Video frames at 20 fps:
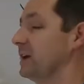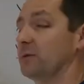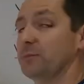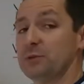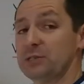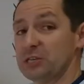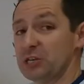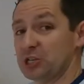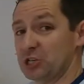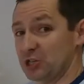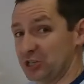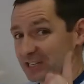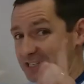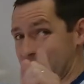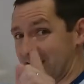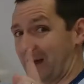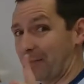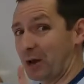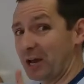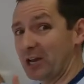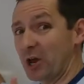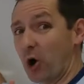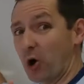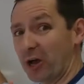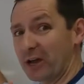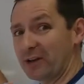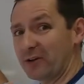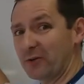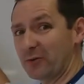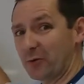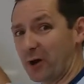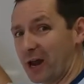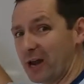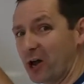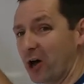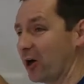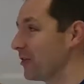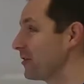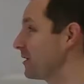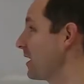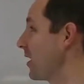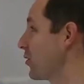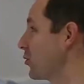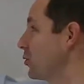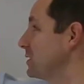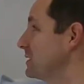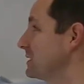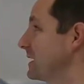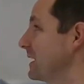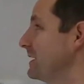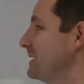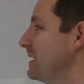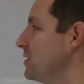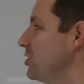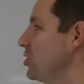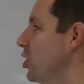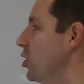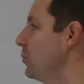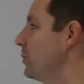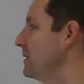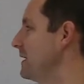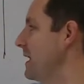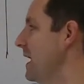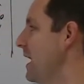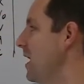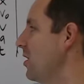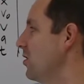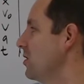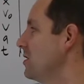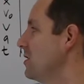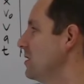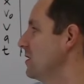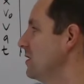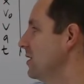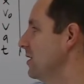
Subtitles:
position, this time I know it, right? All the other ones I didn't know, but now